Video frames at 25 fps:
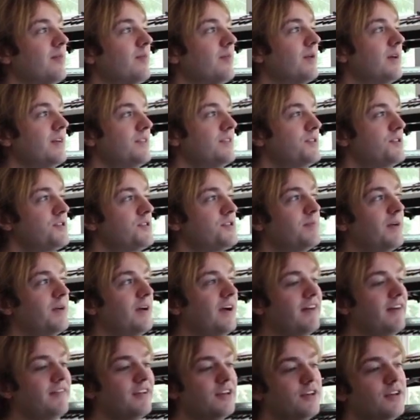But it's just
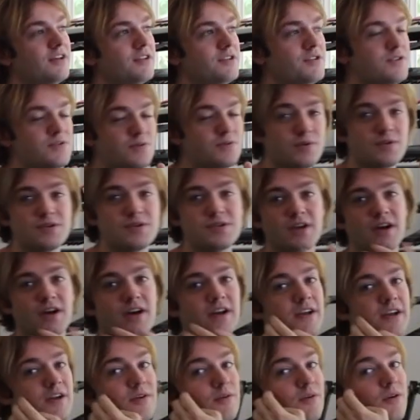about having good source
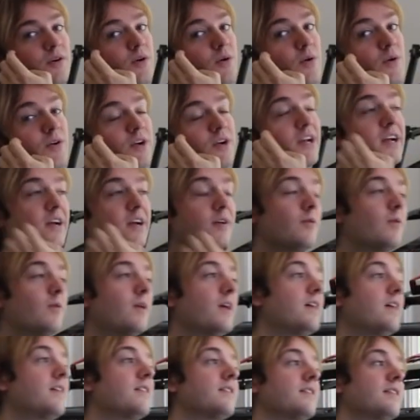audio, recording it
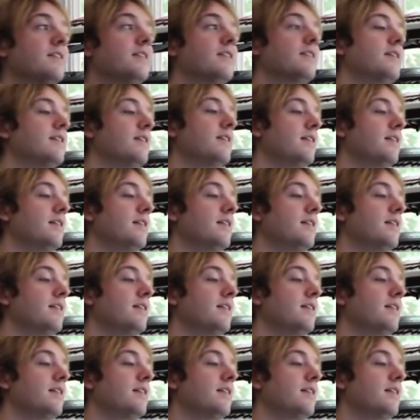well, and